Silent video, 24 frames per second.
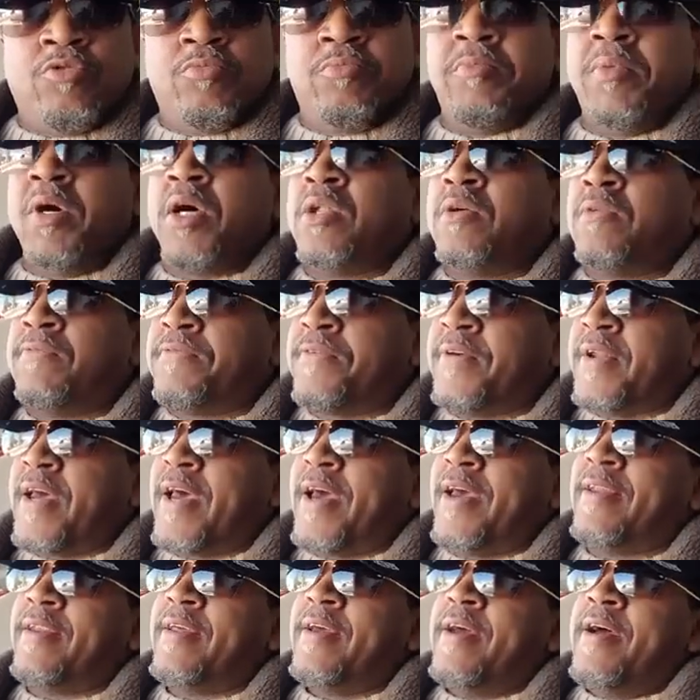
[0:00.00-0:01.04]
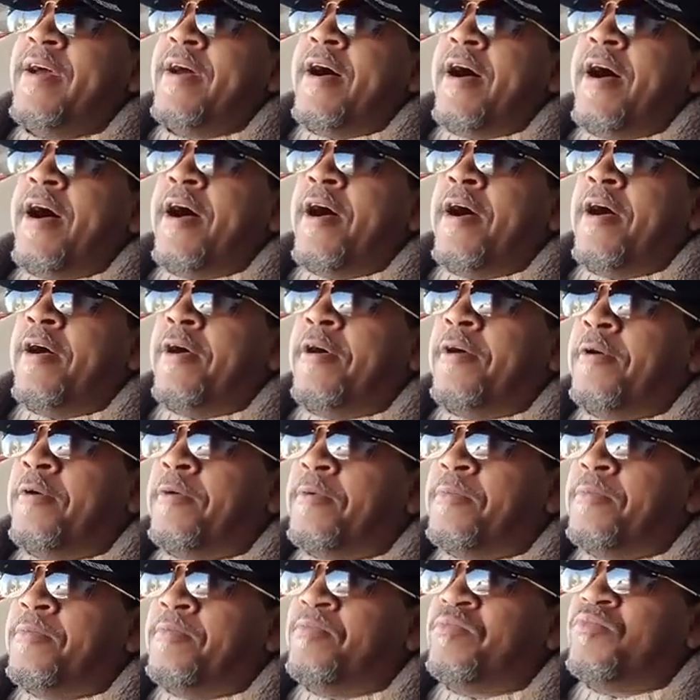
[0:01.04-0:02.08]
mellow for that.
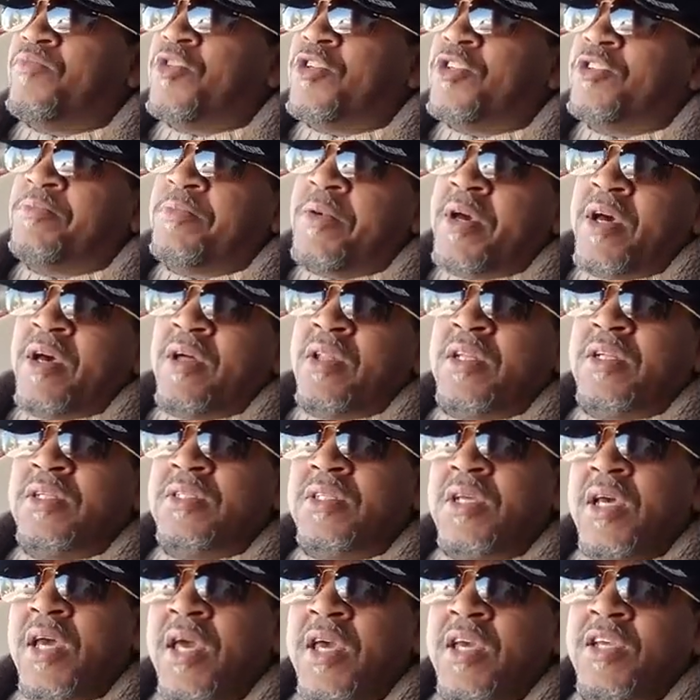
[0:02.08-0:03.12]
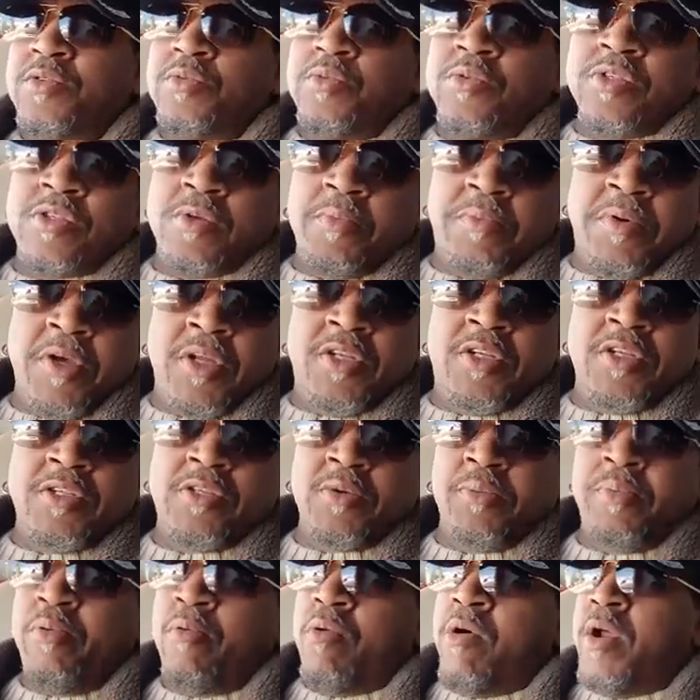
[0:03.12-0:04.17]
The smell and taste was a bit
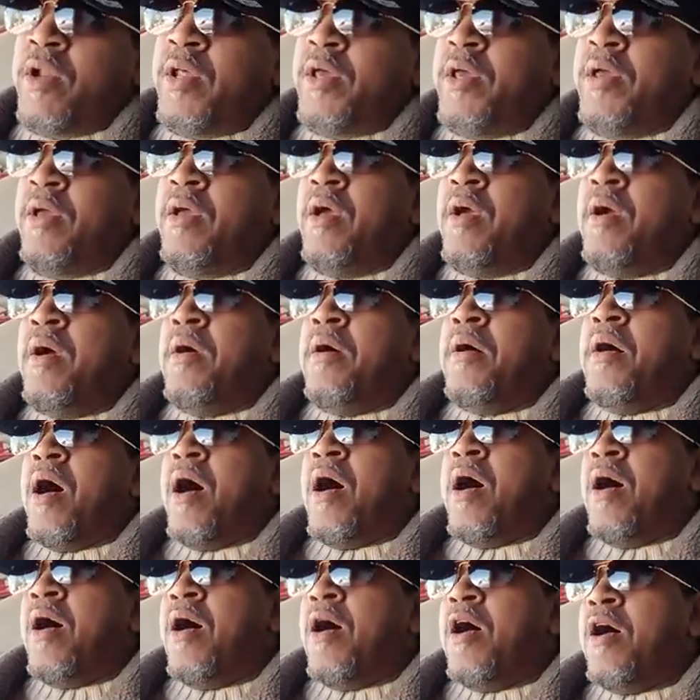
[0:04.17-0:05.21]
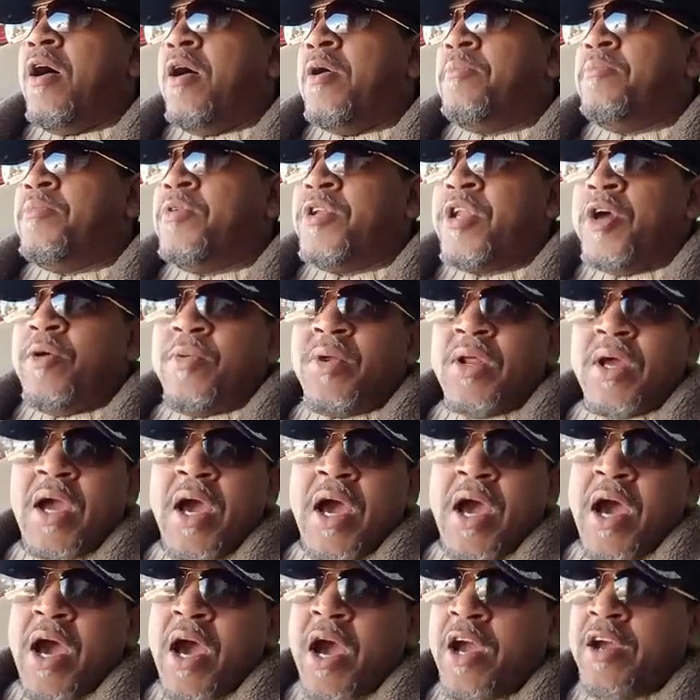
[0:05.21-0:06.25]
disappointing. They would have
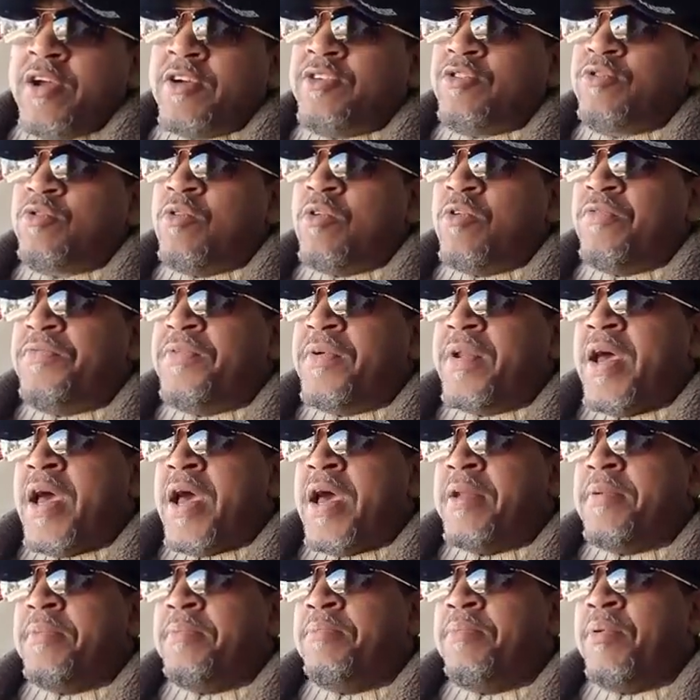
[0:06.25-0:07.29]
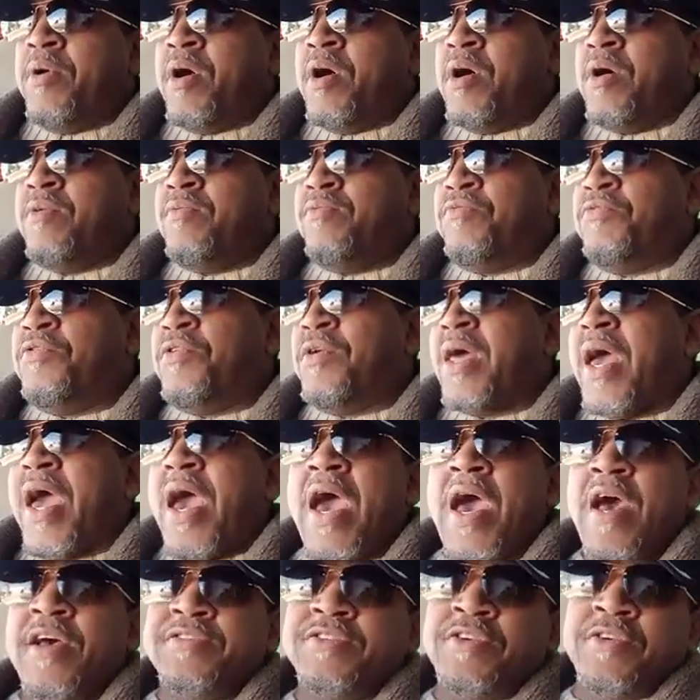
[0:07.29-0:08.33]
got a higher score for that, but for the
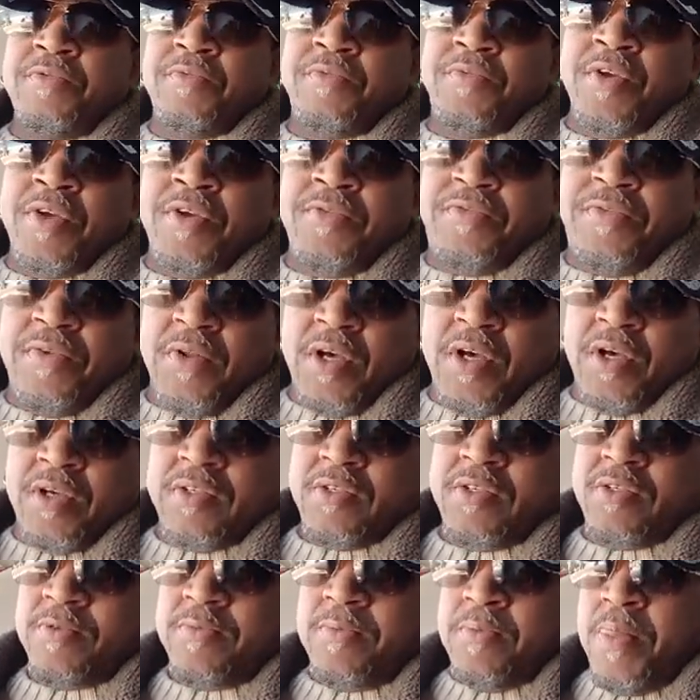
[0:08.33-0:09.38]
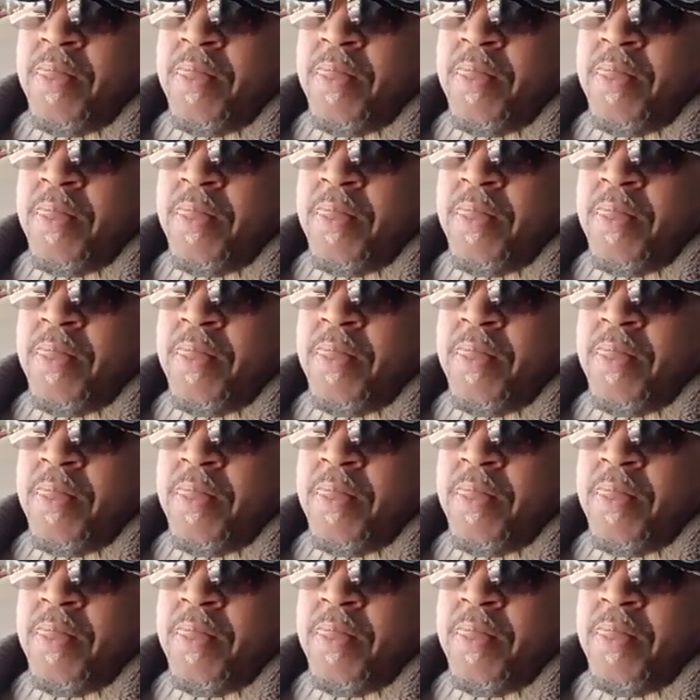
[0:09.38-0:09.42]
acid reflux,